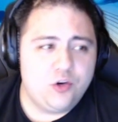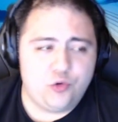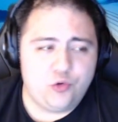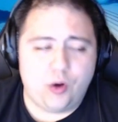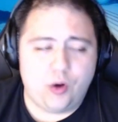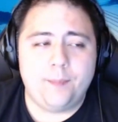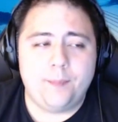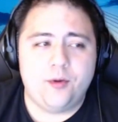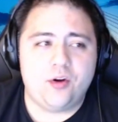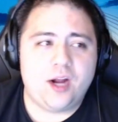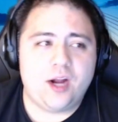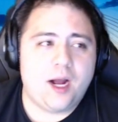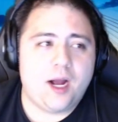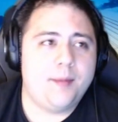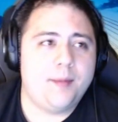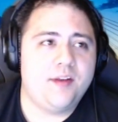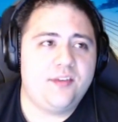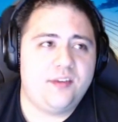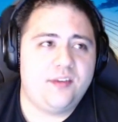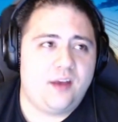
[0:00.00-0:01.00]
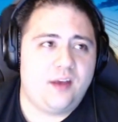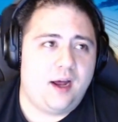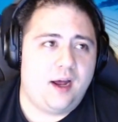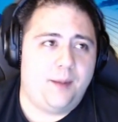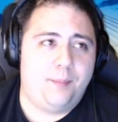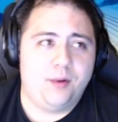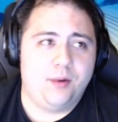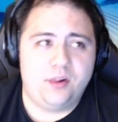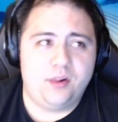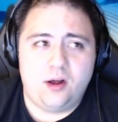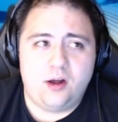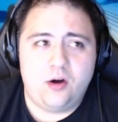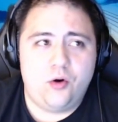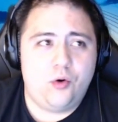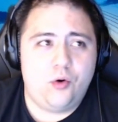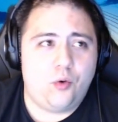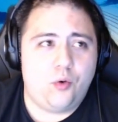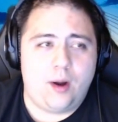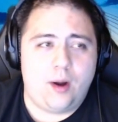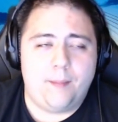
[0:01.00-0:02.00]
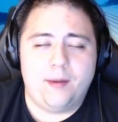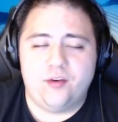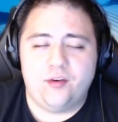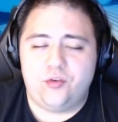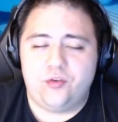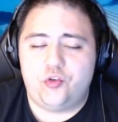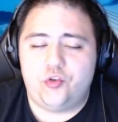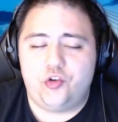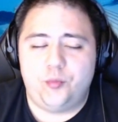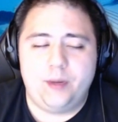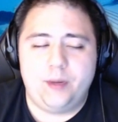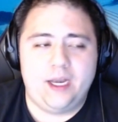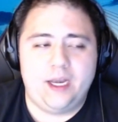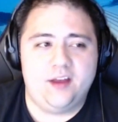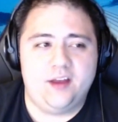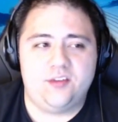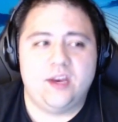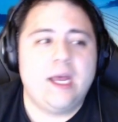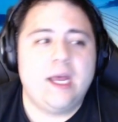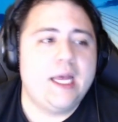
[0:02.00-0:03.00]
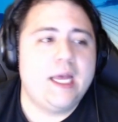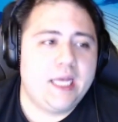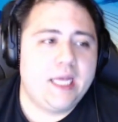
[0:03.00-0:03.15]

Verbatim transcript: Drop your comments uh, below or at my social medias